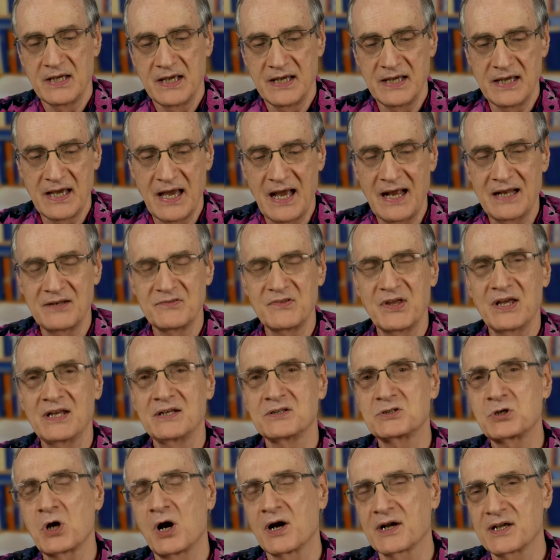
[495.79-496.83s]
And
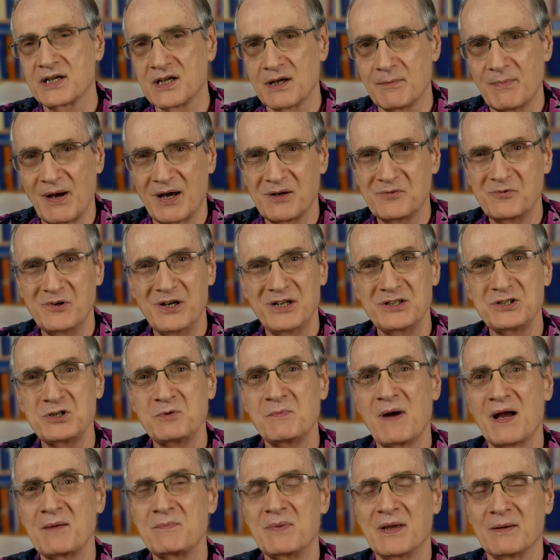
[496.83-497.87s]
then talking about well,
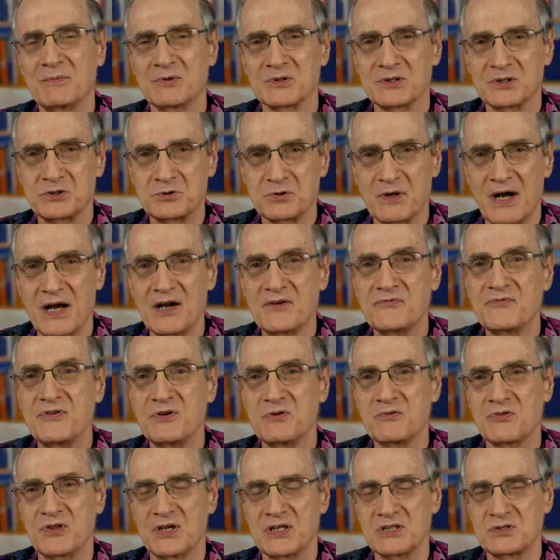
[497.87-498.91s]
you might be able to try a
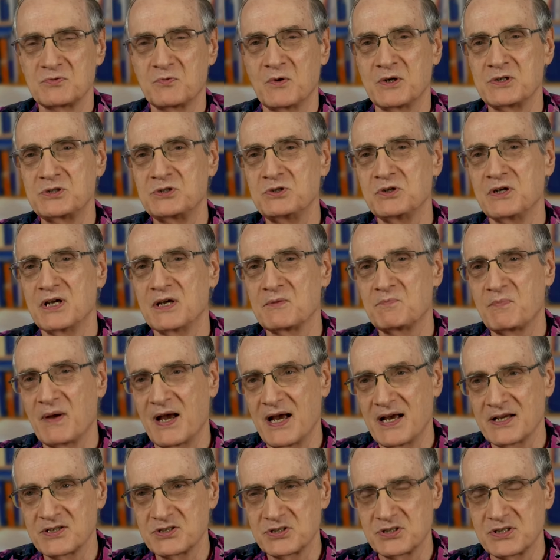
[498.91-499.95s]
few things once you get
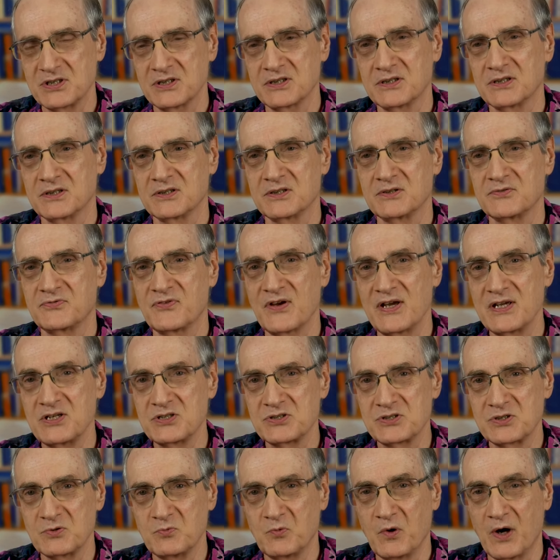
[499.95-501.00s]
past uh, the
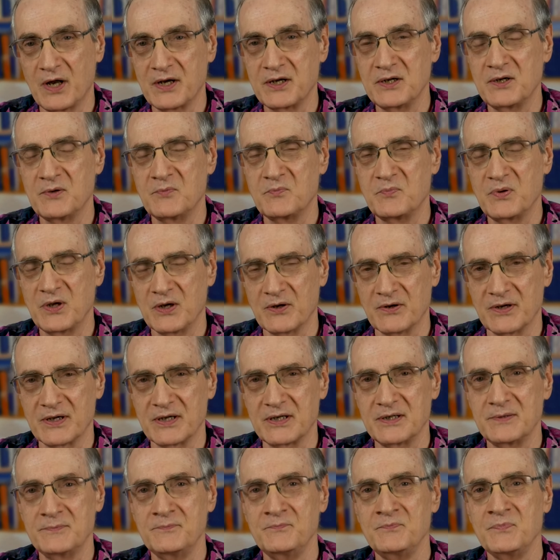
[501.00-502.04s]
phase one
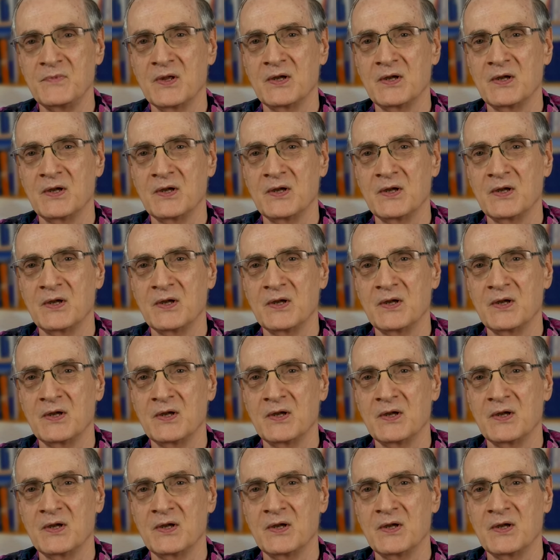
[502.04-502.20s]
period